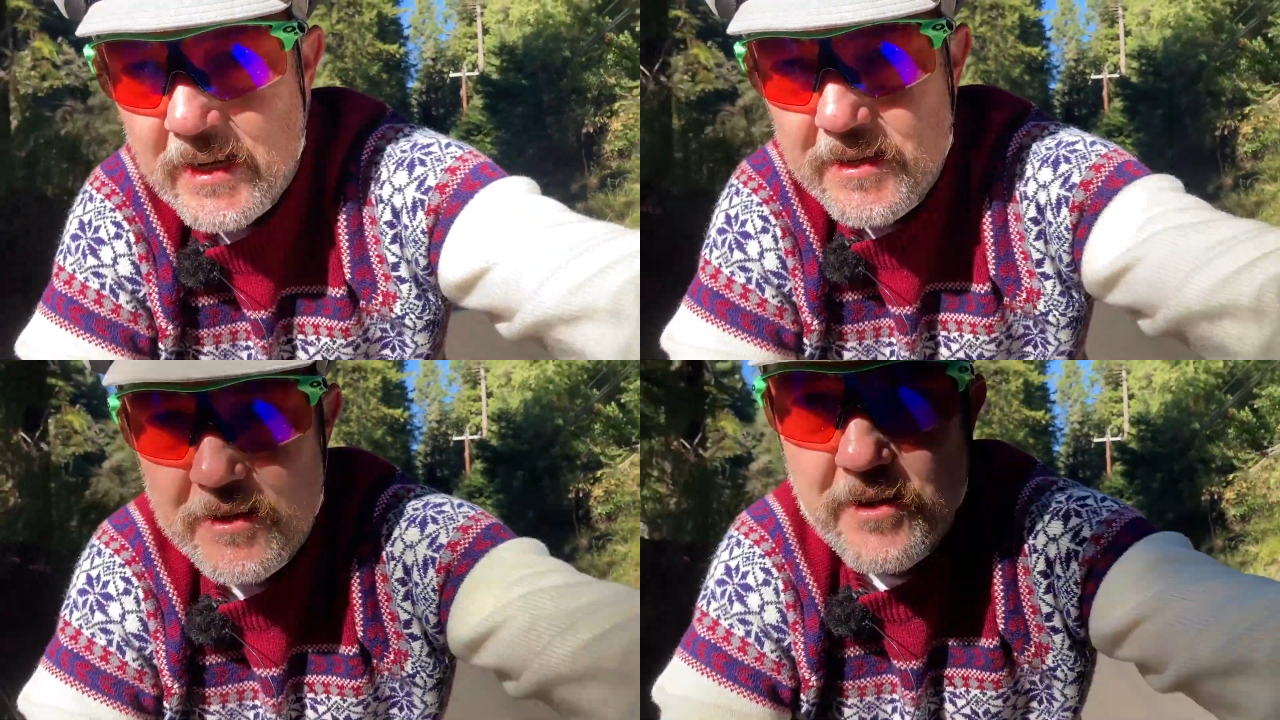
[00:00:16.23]

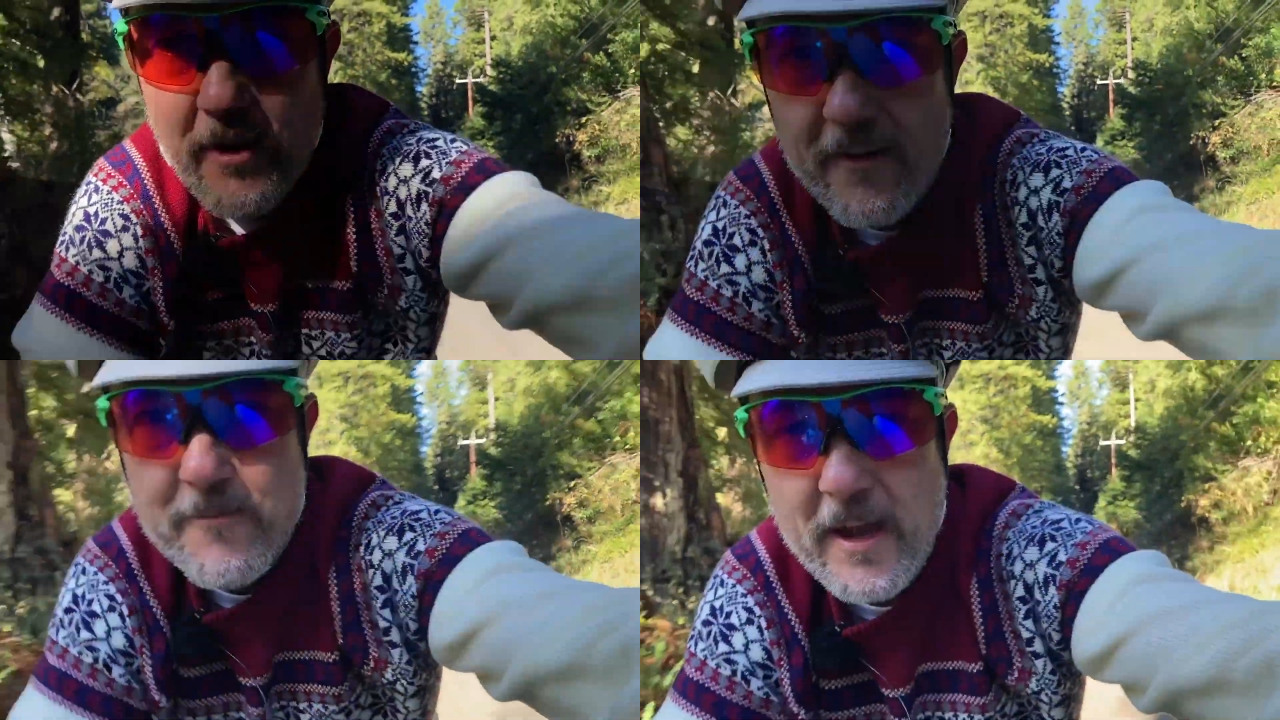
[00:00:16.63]
You know,
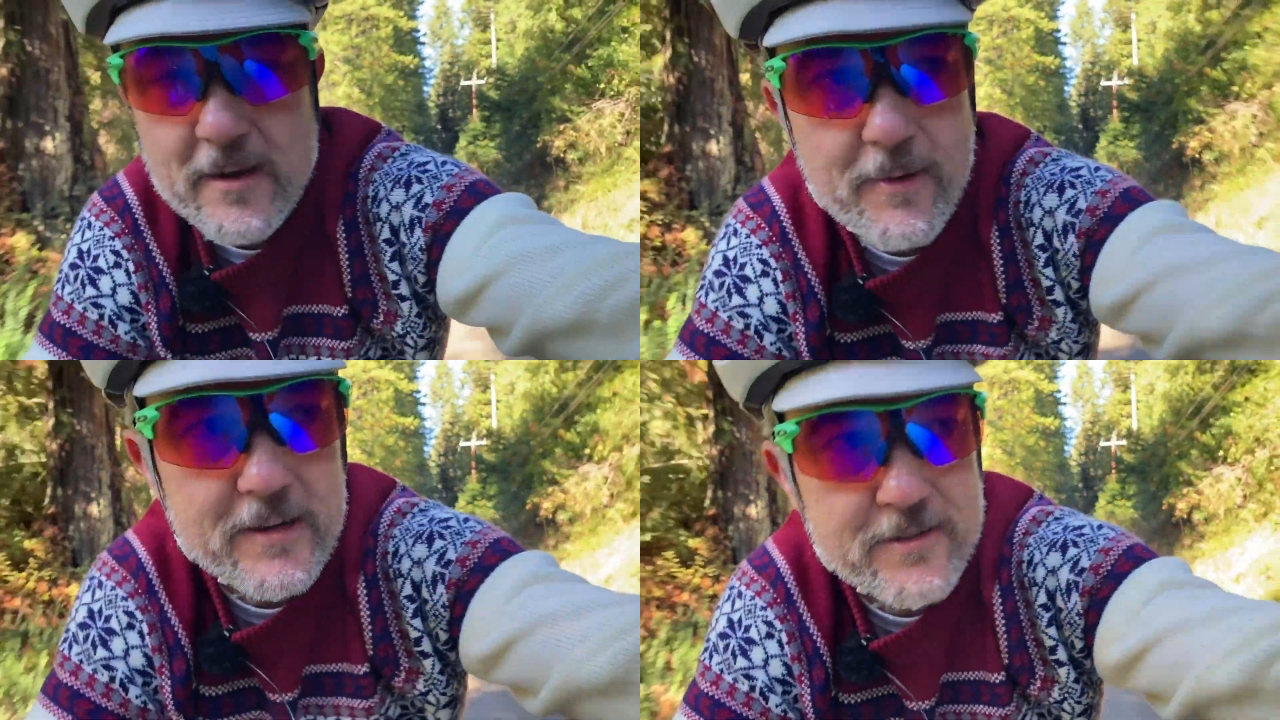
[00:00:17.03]
I've made a
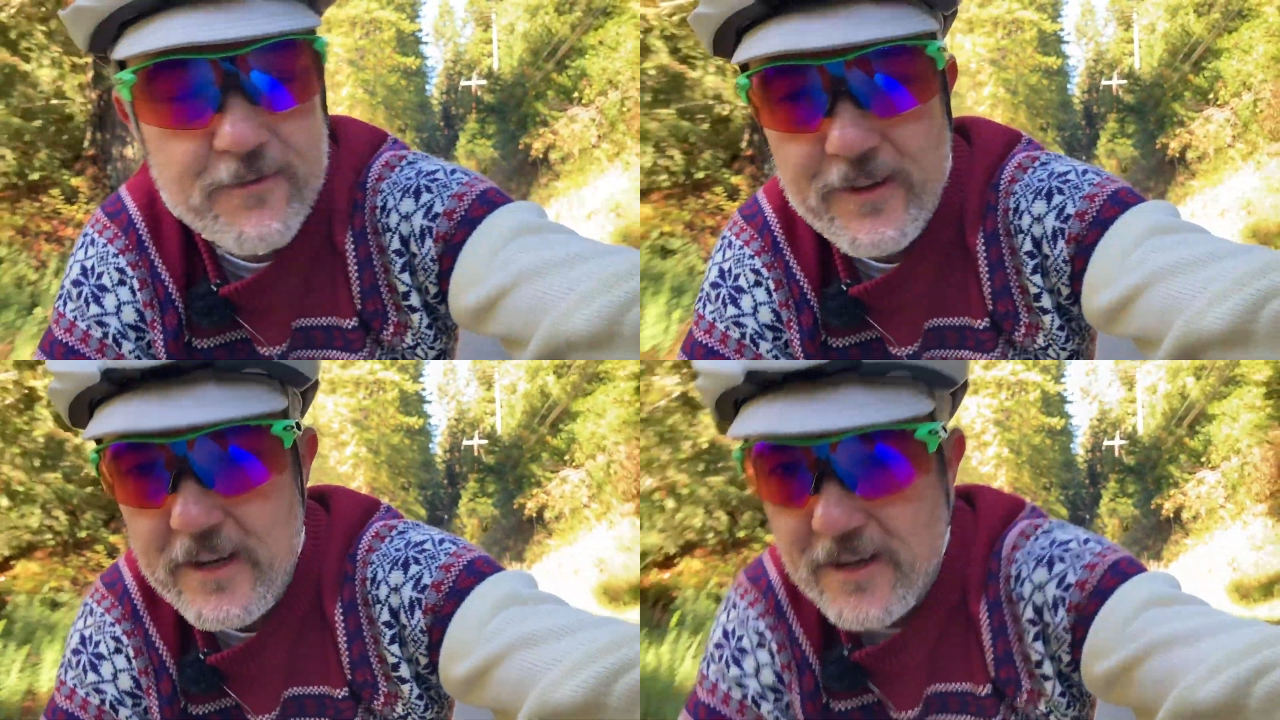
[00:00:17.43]
bunch of
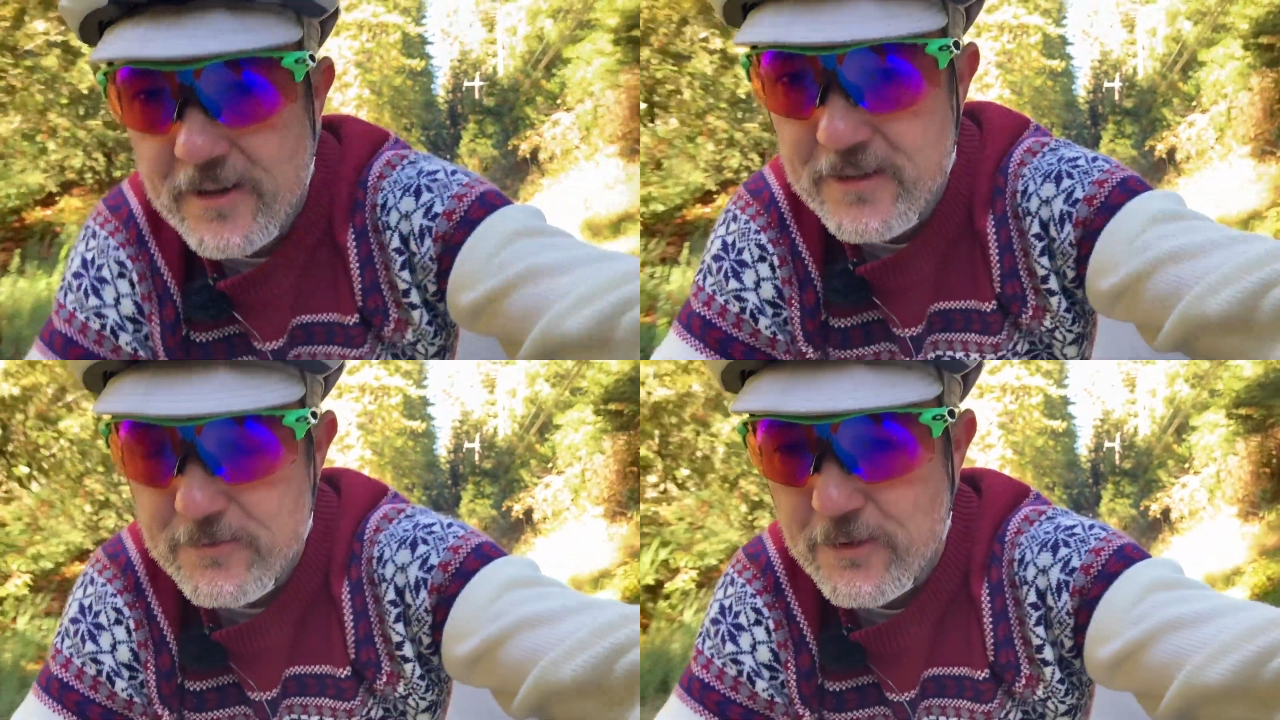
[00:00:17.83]

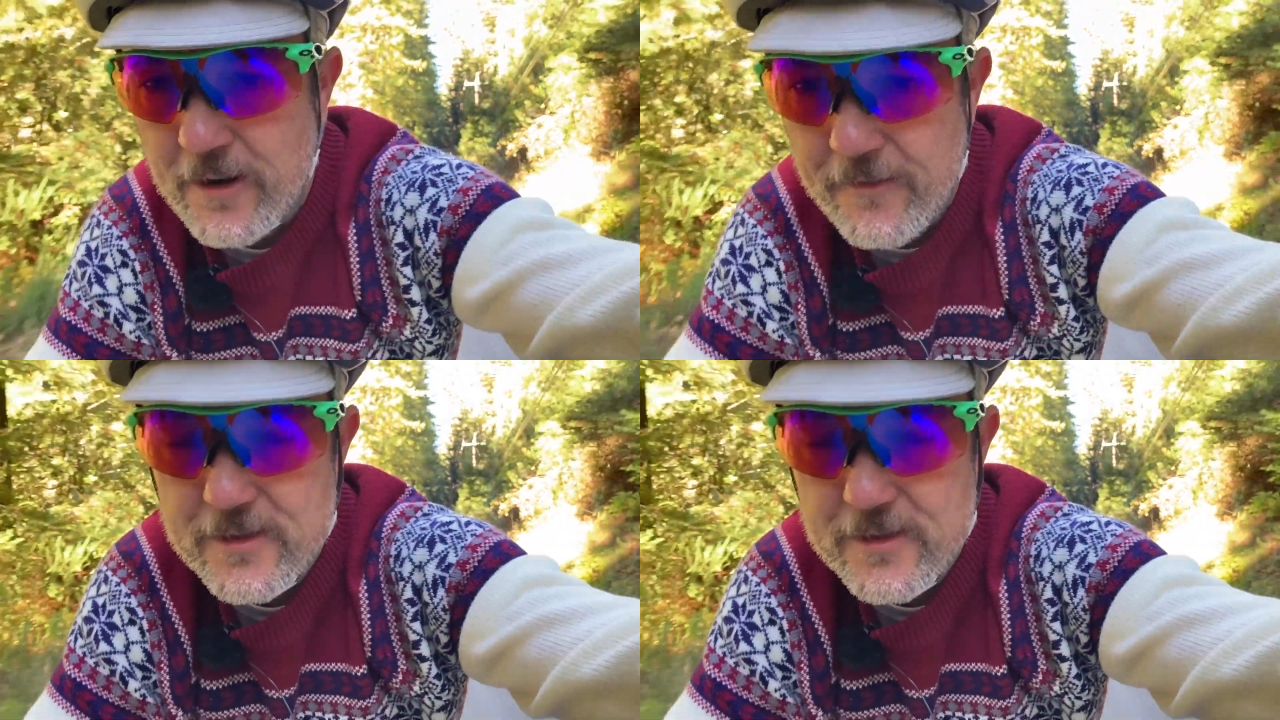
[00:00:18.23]
videos where I've